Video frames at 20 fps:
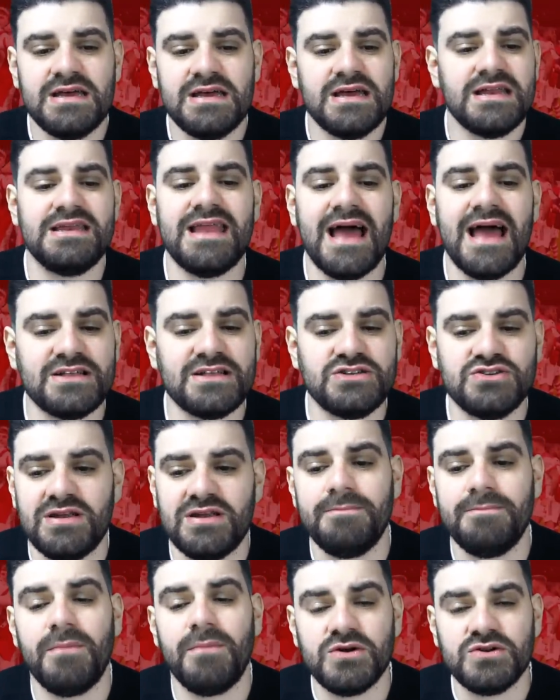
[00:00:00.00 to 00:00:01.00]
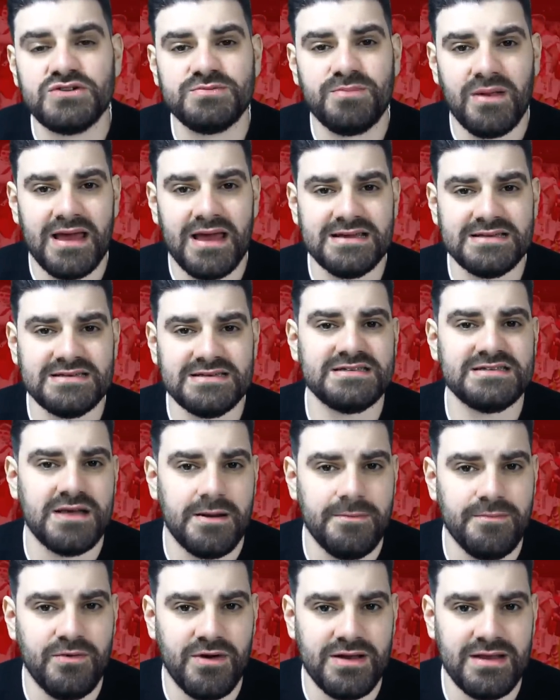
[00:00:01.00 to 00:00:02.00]
naturally most players at
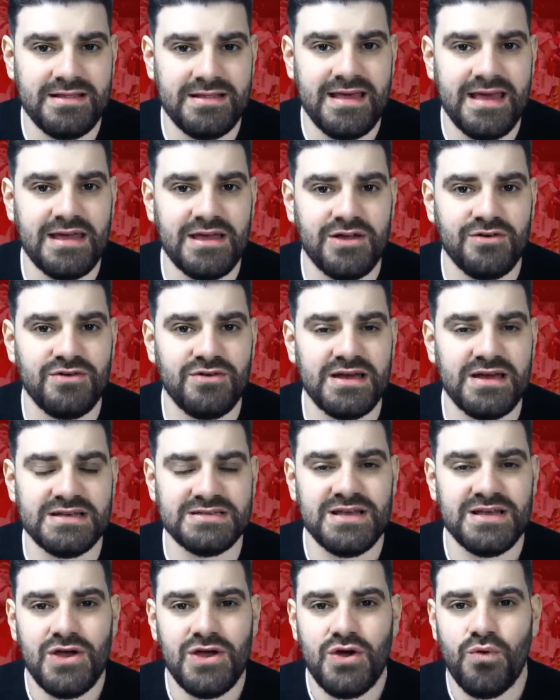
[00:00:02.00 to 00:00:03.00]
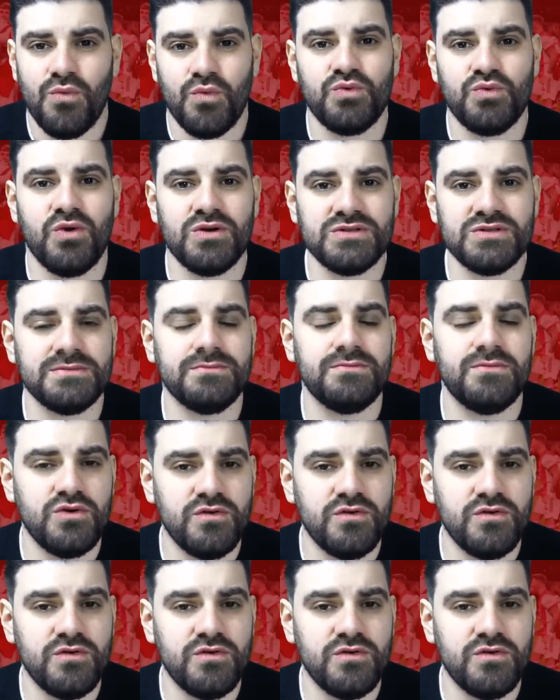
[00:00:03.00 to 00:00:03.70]
some point in their careers would want to move